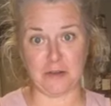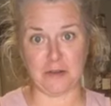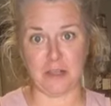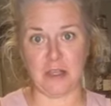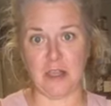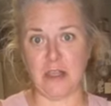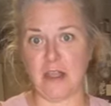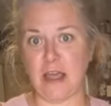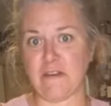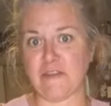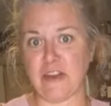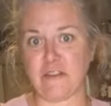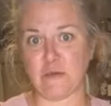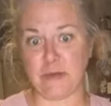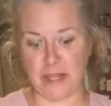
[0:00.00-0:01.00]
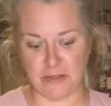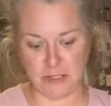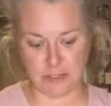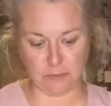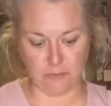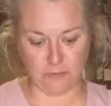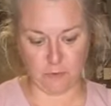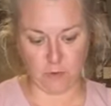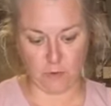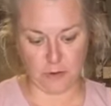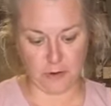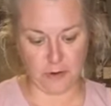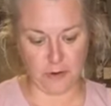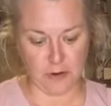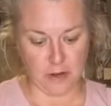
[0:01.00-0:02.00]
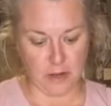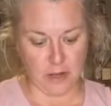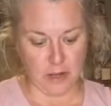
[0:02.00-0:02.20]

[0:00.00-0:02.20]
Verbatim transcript: out. I've never made this before.